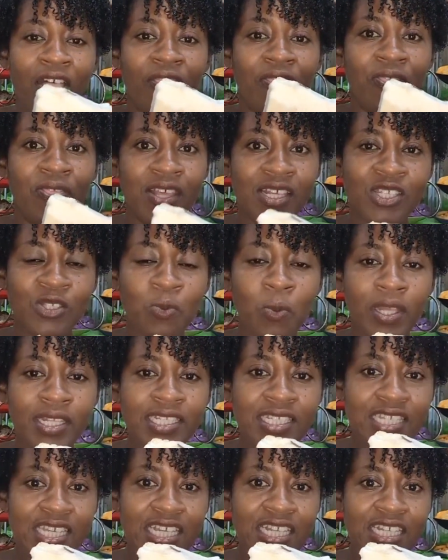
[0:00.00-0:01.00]
This
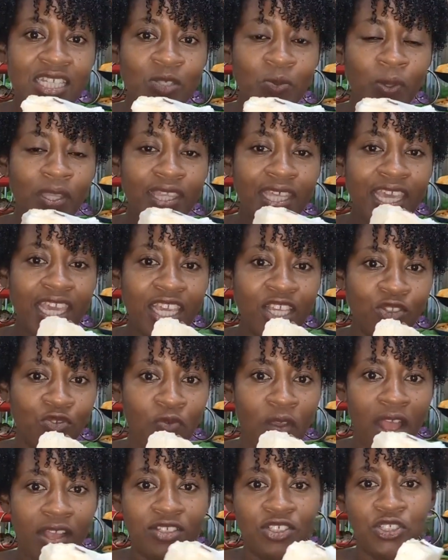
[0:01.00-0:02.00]
one deals with heat
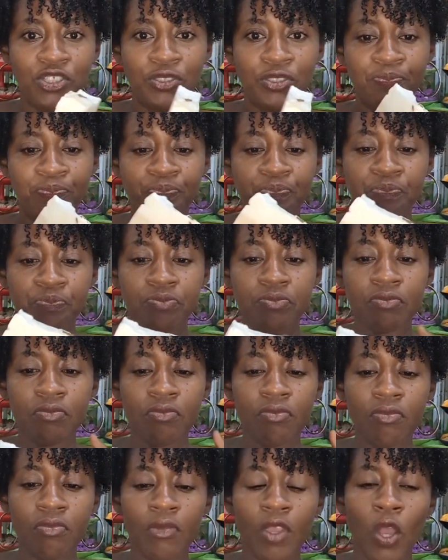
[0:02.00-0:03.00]
rash.
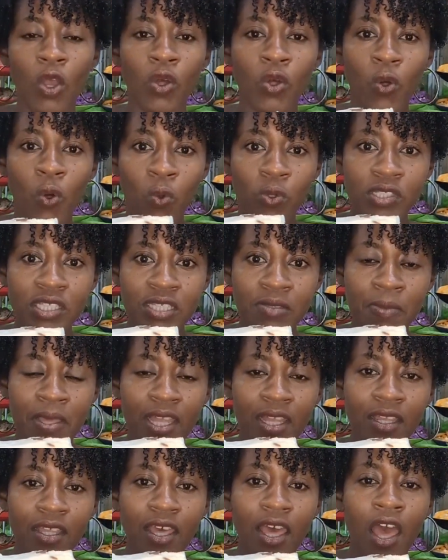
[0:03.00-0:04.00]
Goat's
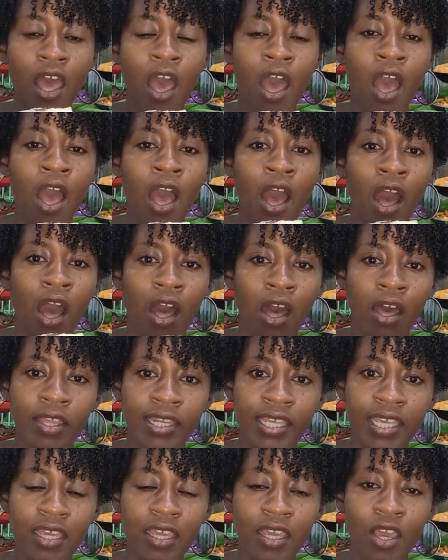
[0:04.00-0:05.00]
milk,
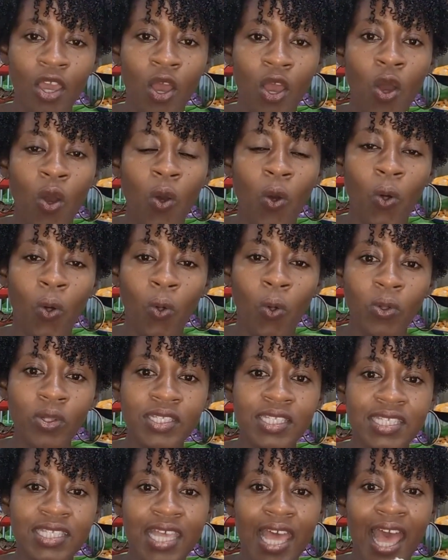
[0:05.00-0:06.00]
honey,
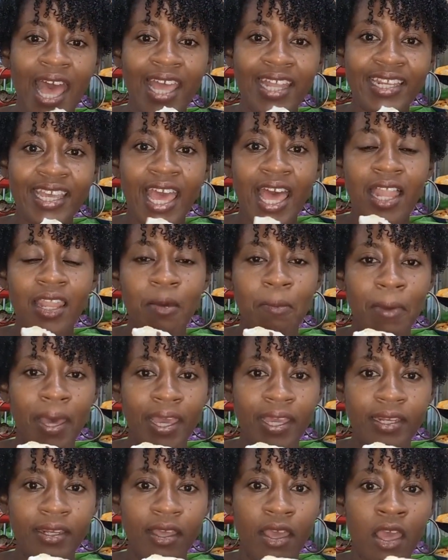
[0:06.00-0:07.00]
oats, and
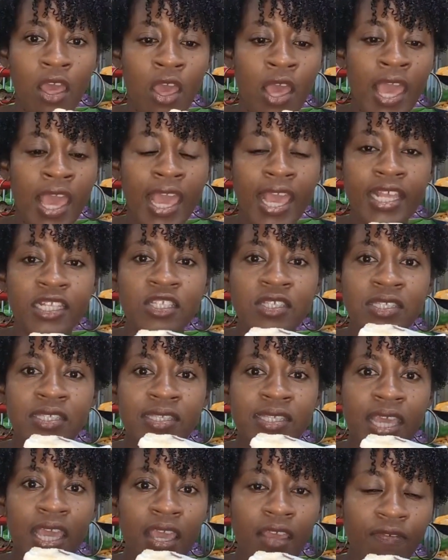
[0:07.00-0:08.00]
calamine. It's
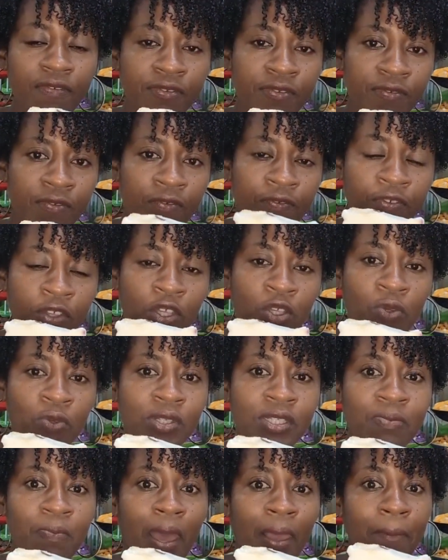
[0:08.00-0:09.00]
safe for
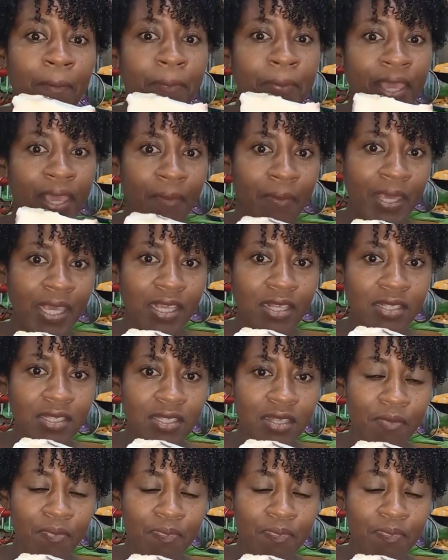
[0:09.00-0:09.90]
use by babies